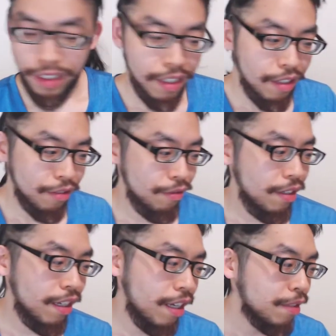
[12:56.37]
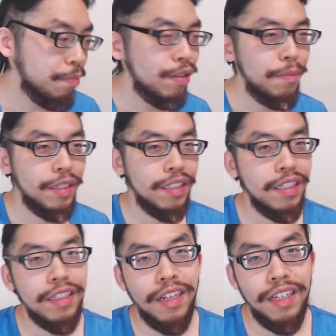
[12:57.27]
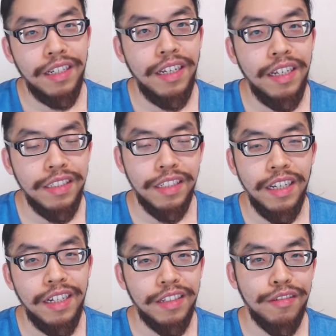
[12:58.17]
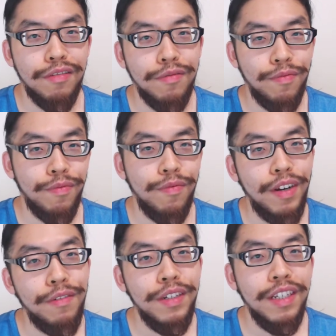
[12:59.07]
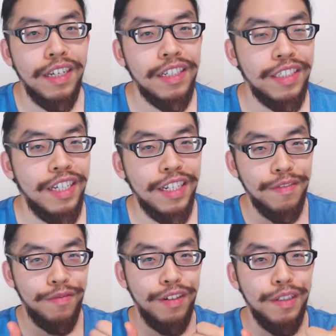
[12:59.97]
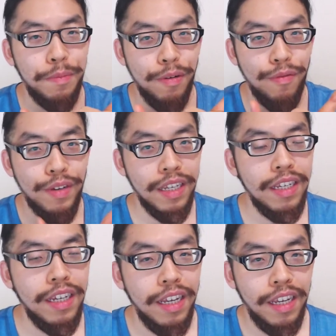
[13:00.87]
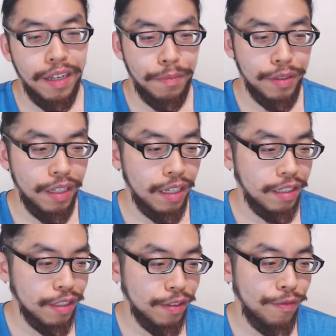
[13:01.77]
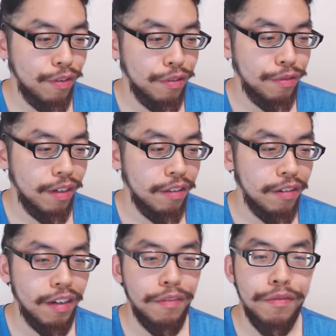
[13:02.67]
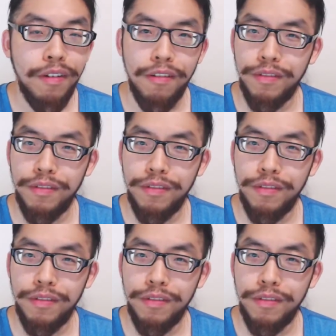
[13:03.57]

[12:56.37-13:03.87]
So yeah, that's pretty much it, I guess. Yeah, so very excited for this movie. But that's just the first trailer. I've already